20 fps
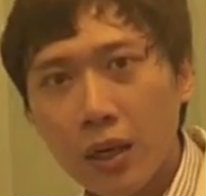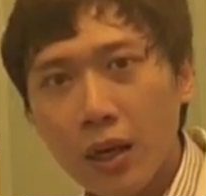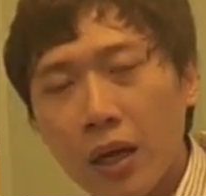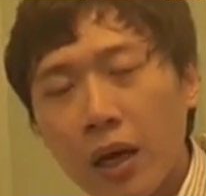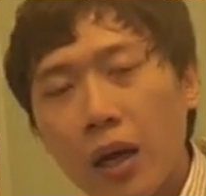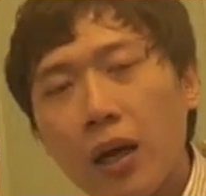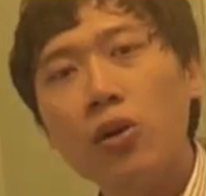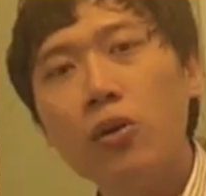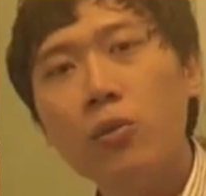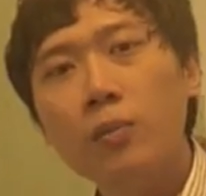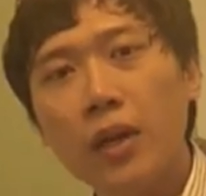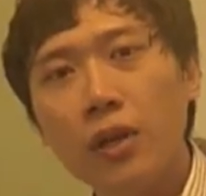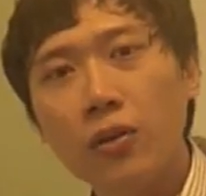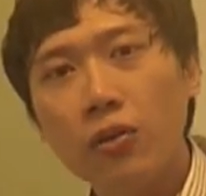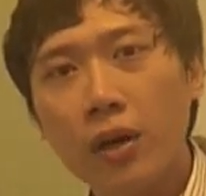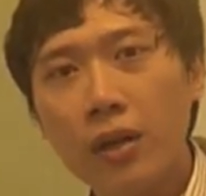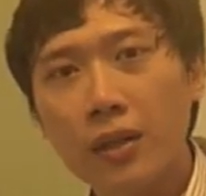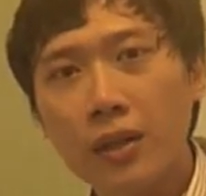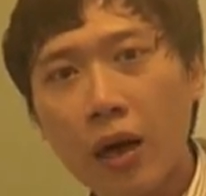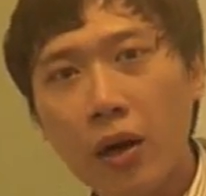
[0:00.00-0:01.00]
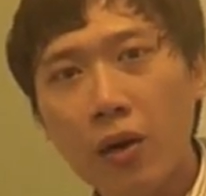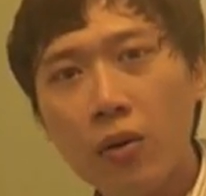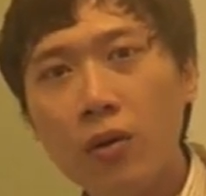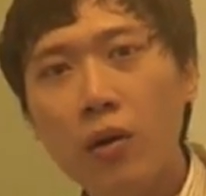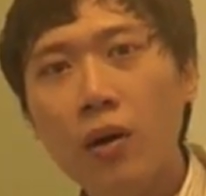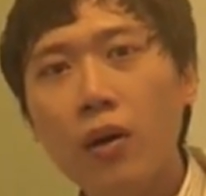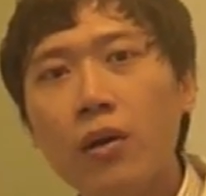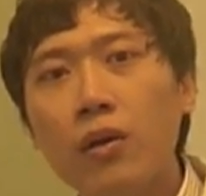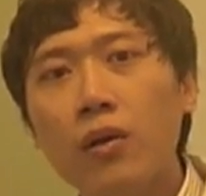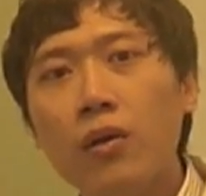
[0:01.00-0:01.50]
I hope that you are
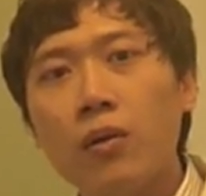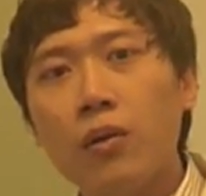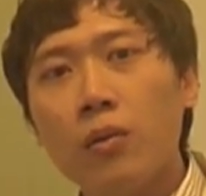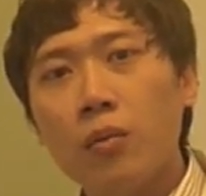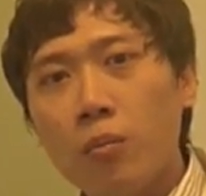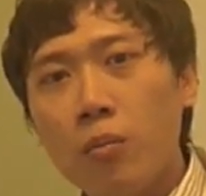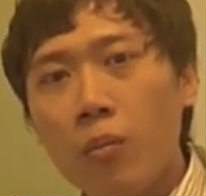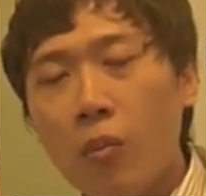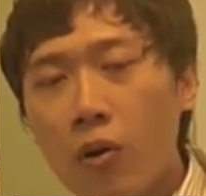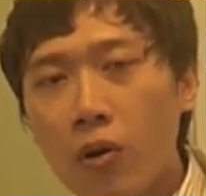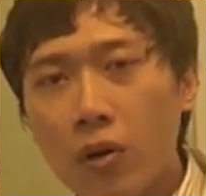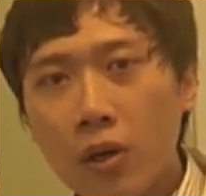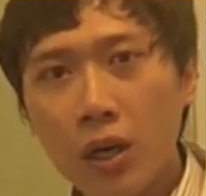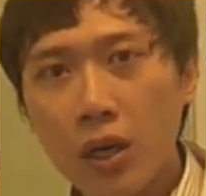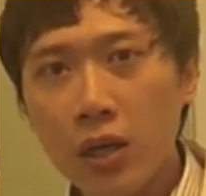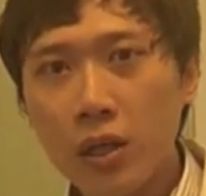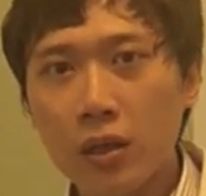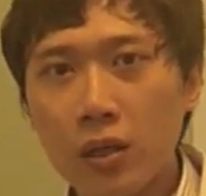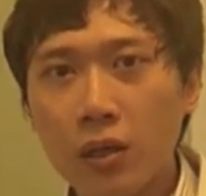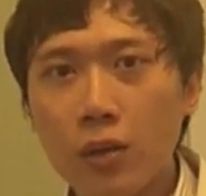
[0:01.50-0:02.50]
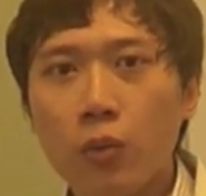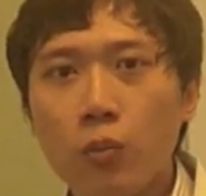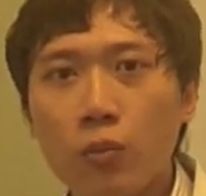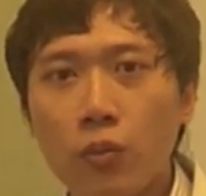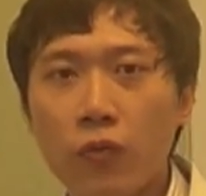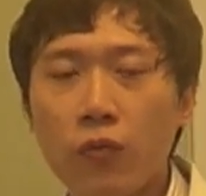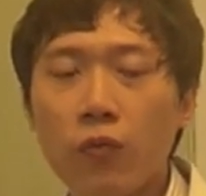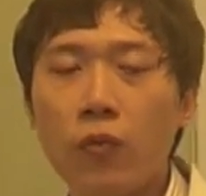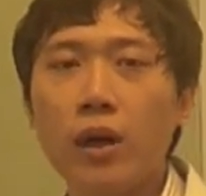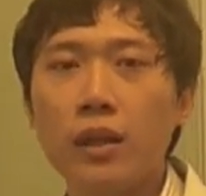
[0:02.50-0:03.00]
now more clear
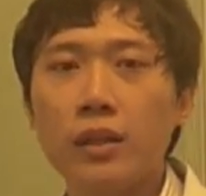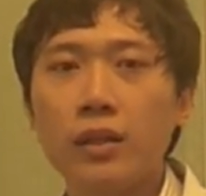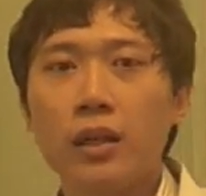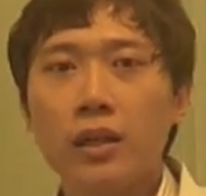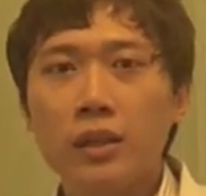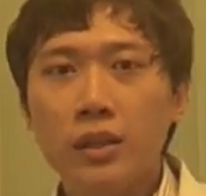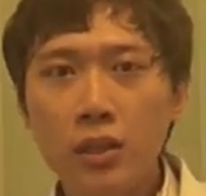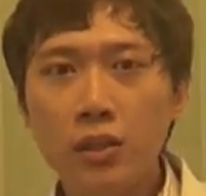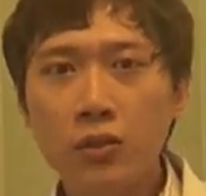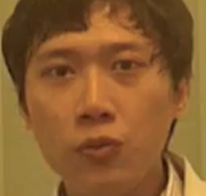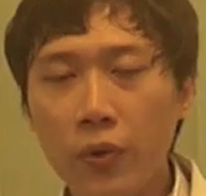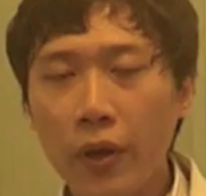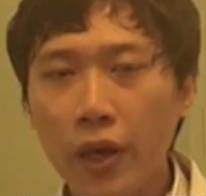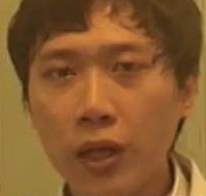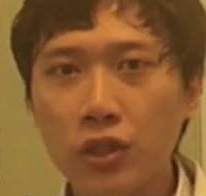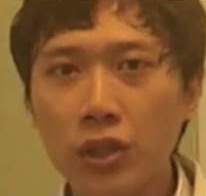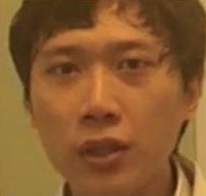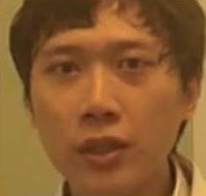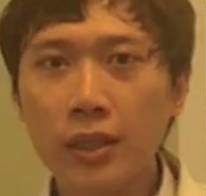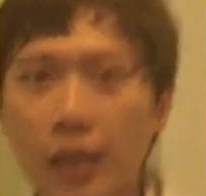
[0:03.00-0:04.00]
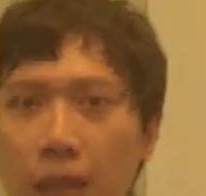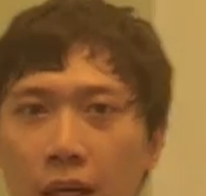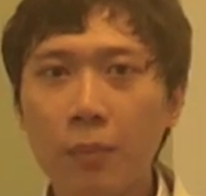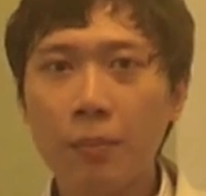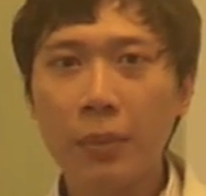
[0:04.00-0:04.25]
with what these reactions are